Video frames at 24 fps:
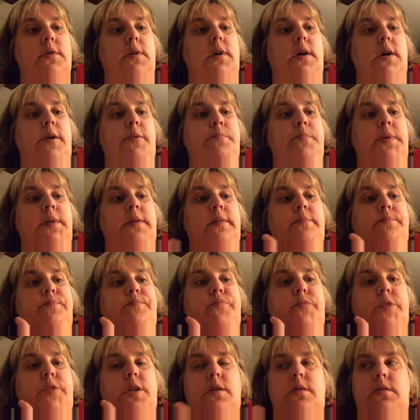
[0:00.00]
come
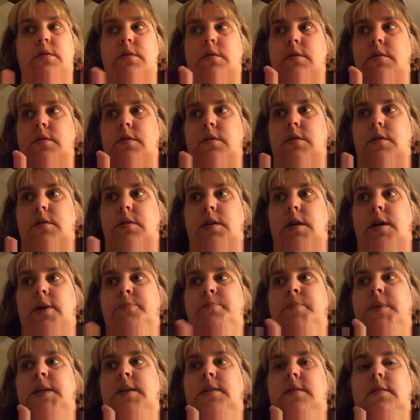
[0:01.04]

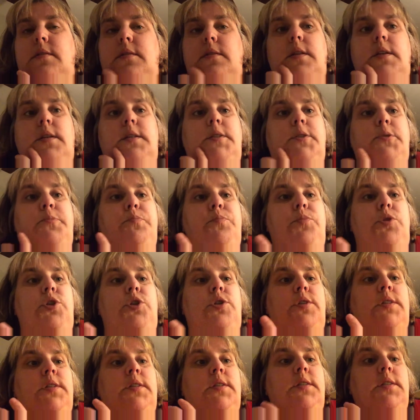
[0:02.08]
come in this
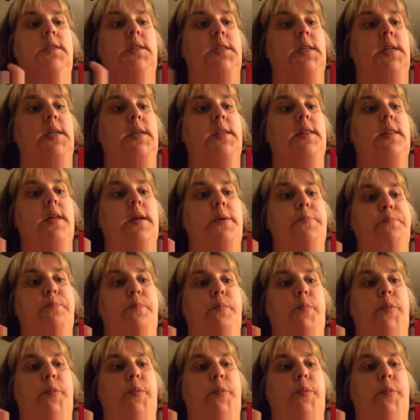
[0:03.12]
morning to see the